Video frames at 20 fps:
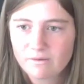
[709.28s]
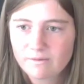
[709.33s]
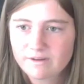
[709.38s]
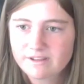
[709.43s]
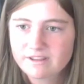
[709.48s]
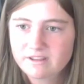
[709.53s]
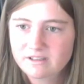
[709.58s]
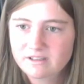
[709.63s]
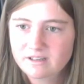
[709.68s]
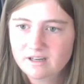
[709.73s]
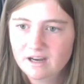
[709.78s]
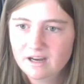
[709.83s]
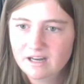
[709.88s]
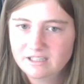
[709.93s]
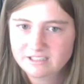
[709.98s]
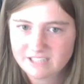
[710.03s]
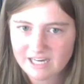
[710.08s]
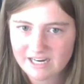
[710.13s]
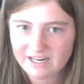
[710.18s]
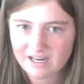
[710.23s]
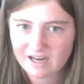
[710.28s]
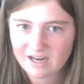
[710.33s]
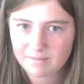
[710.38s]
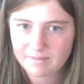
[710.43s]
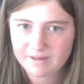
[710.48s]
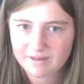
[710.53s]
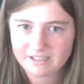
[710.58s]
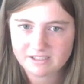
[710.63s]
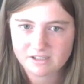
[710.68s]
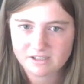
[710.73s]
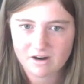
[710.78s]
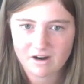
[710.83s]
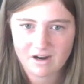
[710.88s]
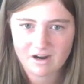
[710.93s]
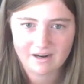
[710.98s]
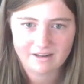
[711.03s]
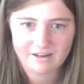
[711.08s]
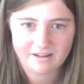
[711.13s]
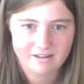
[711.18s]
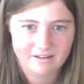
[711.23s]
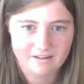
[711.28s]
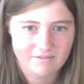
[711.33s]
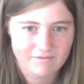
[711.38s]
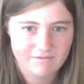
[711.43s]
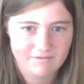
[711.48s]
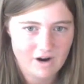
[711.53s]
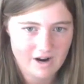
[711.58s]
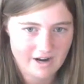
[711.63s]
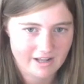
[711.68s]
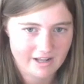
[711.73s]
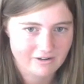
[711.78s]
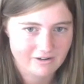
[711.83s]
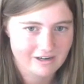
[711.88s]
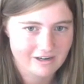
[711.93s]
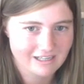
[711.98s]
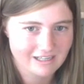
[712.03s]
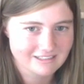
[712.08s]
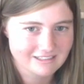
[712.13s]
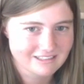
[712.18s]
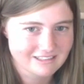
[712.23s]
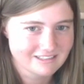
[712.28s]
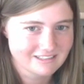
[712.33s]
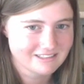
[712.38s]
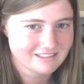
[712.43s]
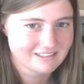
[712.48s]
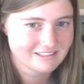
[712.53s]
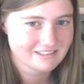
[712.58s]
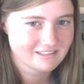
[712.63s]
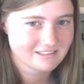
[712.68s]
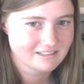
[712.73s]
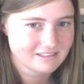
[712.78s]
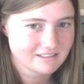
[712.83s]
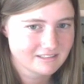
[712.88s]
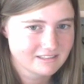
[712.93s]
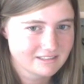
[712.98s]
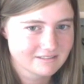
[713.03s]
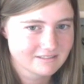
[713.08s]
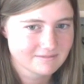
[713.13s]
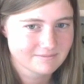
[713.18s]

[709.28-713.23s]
with uh, Jacob is on Friday, correct? Yes.